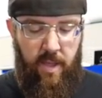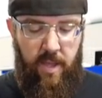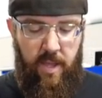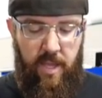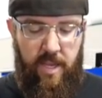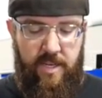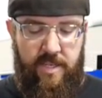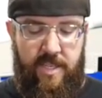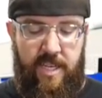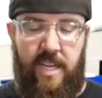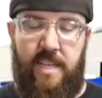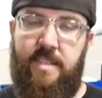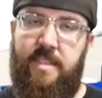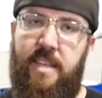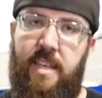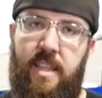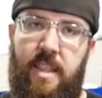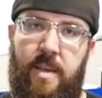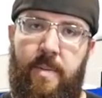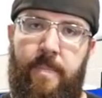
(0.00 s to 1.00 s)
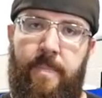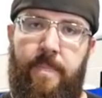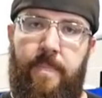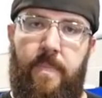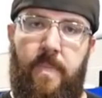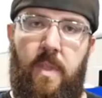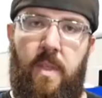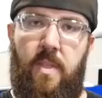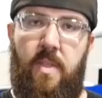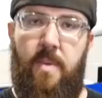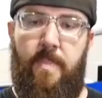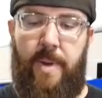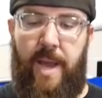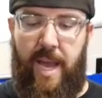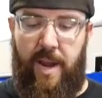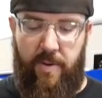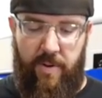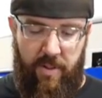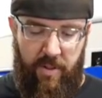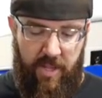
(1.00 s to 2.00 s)
In testing them, the
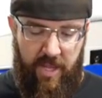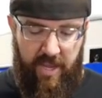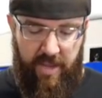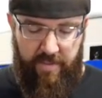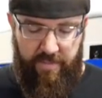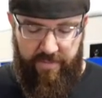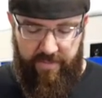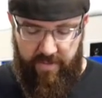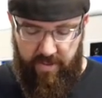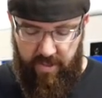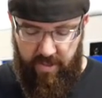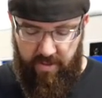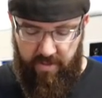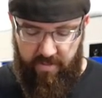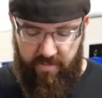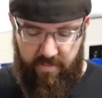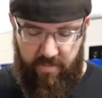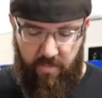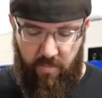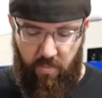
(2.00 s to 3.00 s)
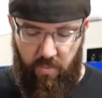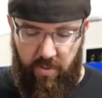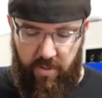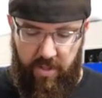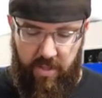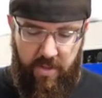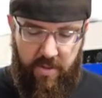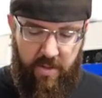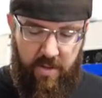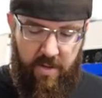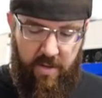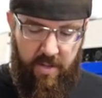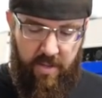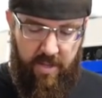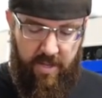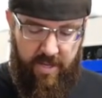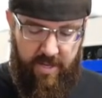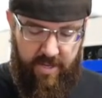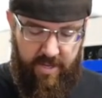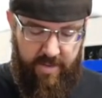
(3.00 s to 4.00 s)
battery life is really good.
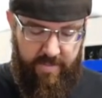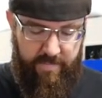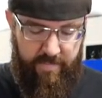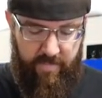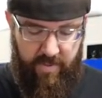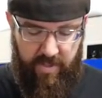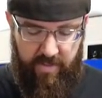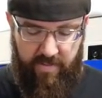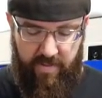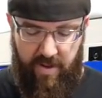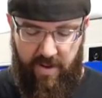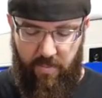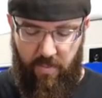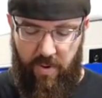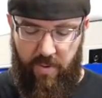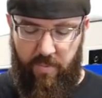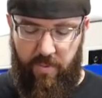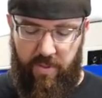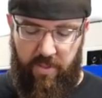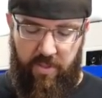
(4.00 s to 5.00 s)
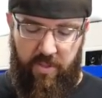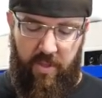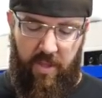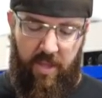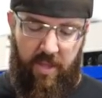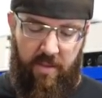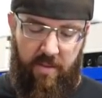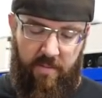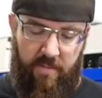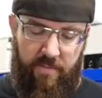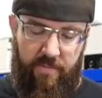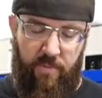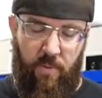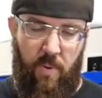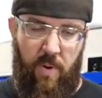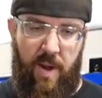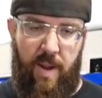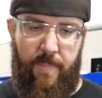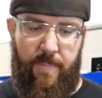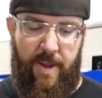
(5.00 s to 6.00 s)
Like I said, I went with the
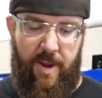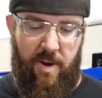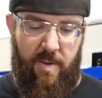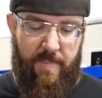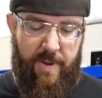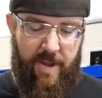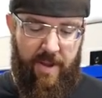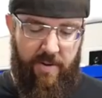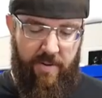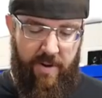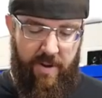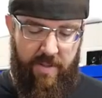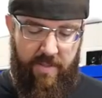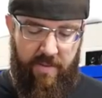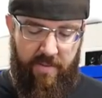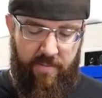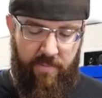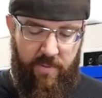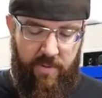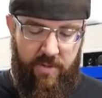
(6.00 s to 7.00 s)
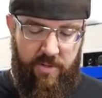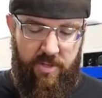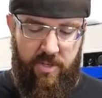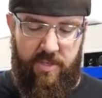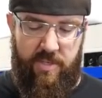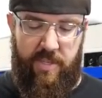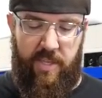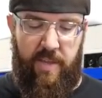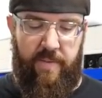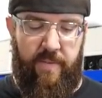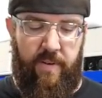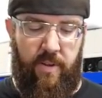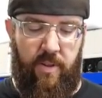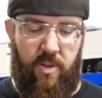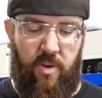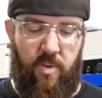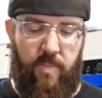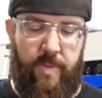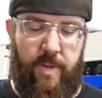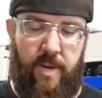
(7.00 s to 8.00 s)
4 amp hour battery on this one just to give it a
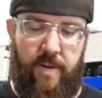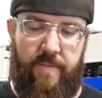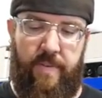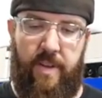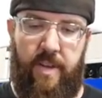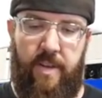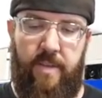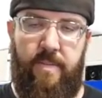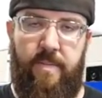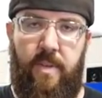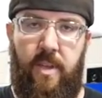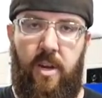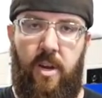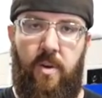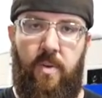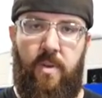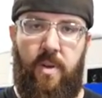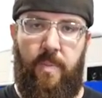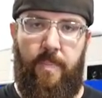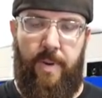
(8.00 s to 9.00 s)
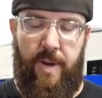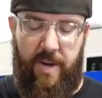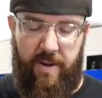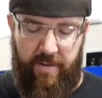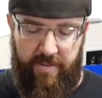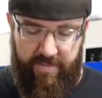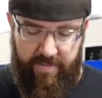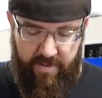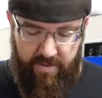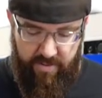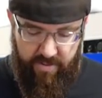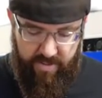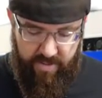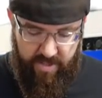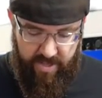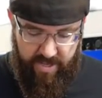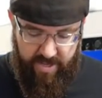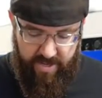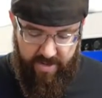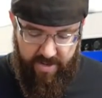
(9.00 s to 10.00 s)
little bit of a, you know, comparison on
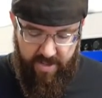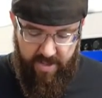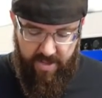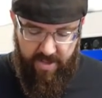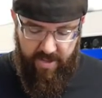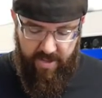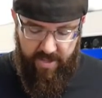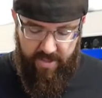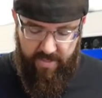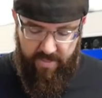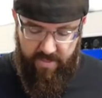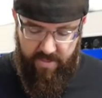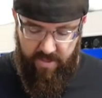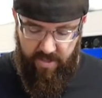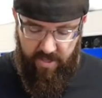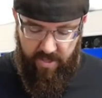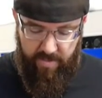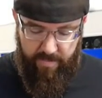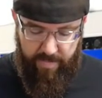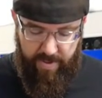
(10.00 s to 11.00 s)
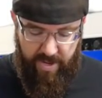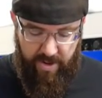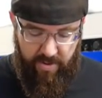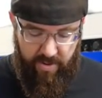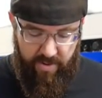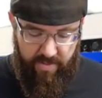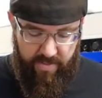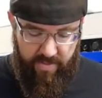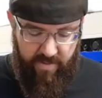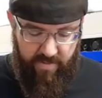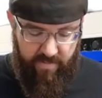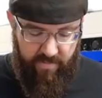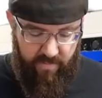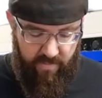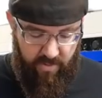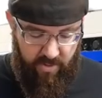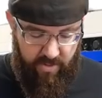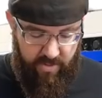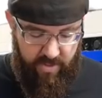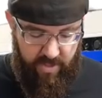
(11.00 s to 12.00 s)
that. The battery on this,
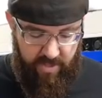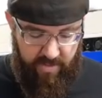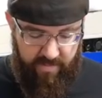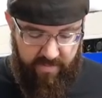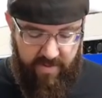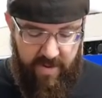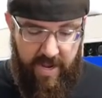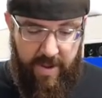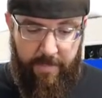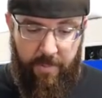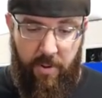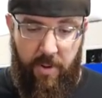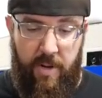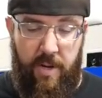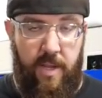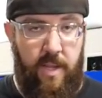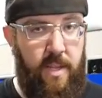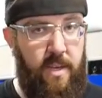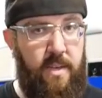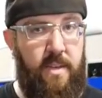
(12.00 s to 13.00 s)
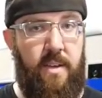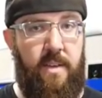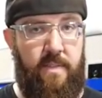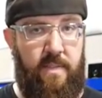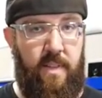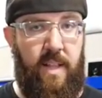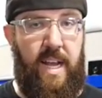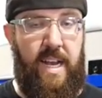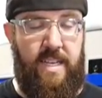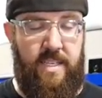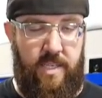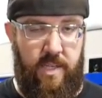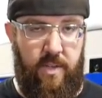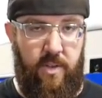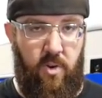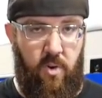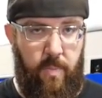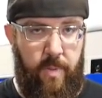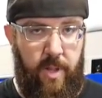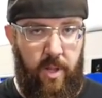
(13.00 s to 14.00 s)
on the Snap-on, does last a
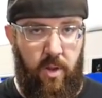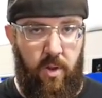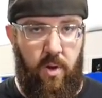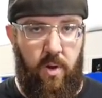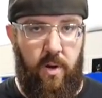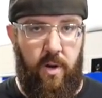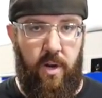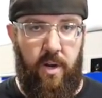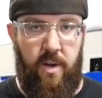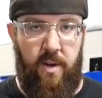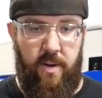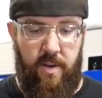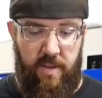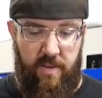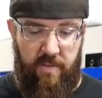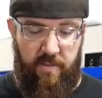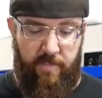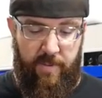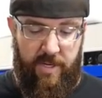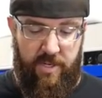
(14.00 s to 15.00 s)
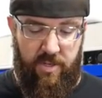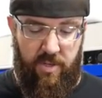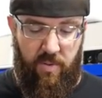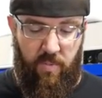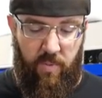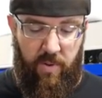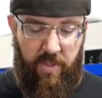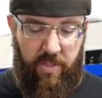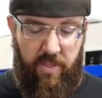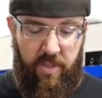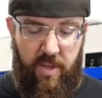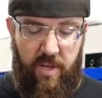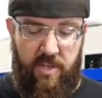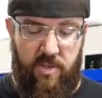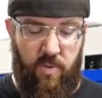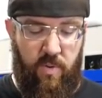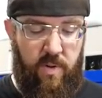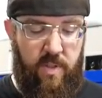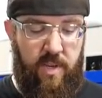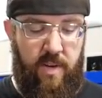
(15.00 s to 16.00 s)
little bit longer, especially with the
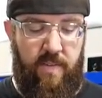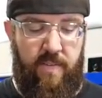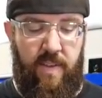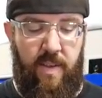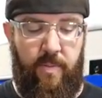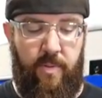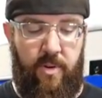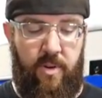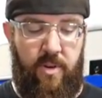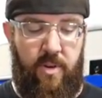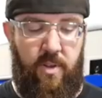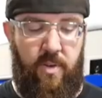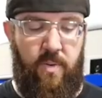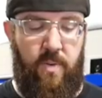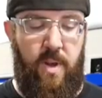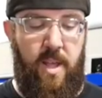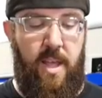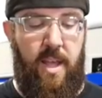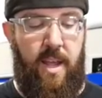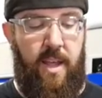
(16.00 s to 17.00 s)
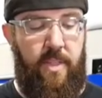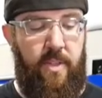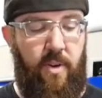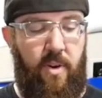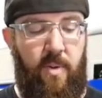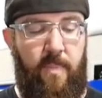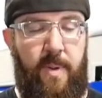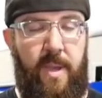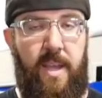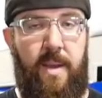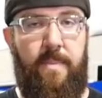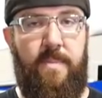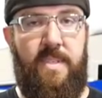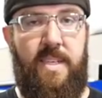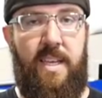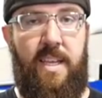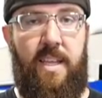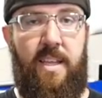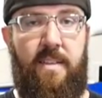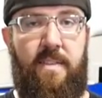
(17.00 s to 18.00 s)
torque that it's able to do and the RPMs.
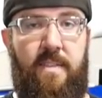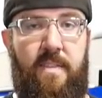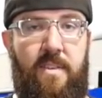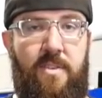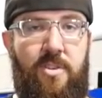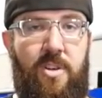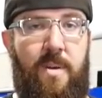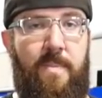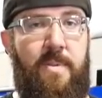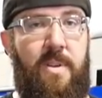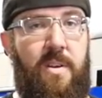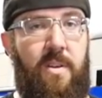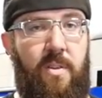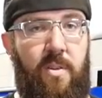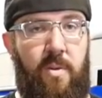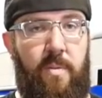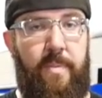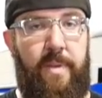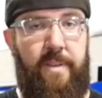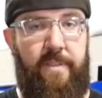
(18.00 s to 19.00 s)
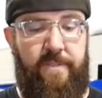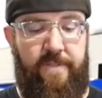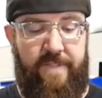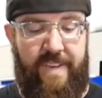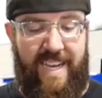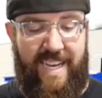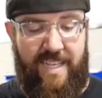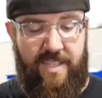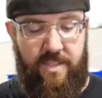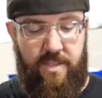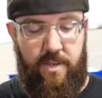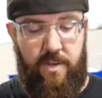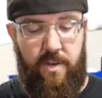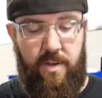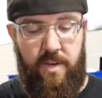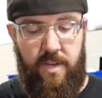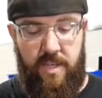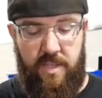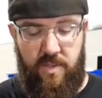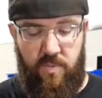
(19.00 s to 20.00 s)
It gets the job done a little bit
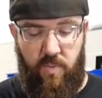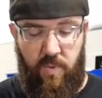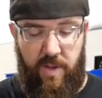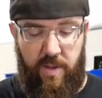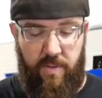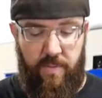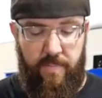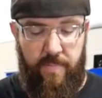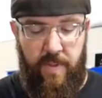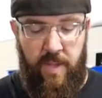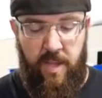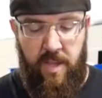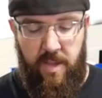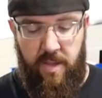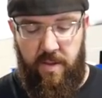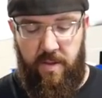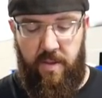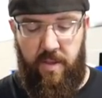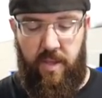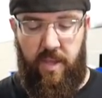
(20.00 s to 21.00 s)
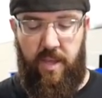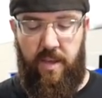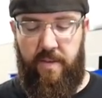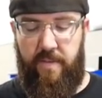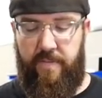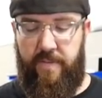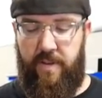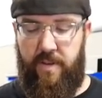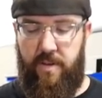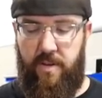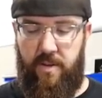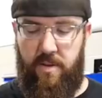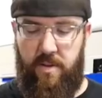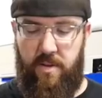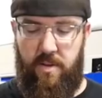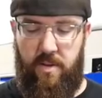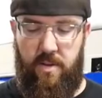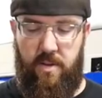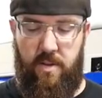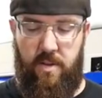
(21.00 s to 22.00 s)
faster as well. You have a,
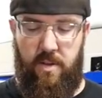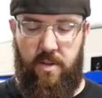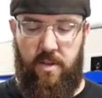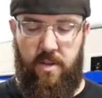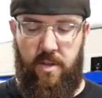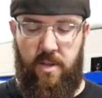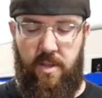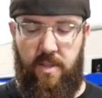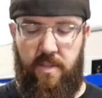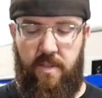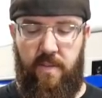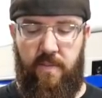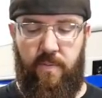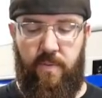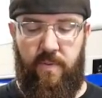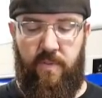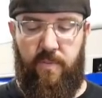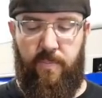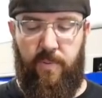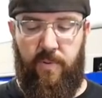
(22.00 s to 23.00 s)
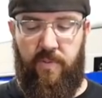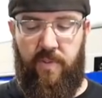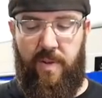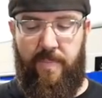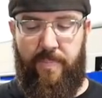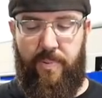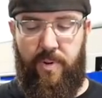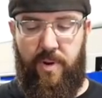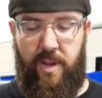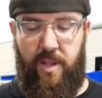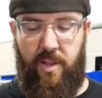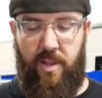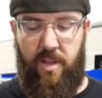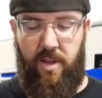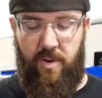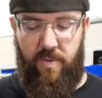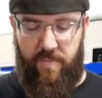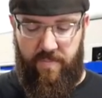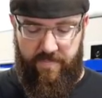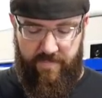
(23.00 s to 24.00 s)
this one spools up pretty
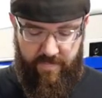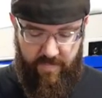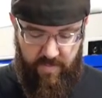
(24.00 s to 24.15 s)
low.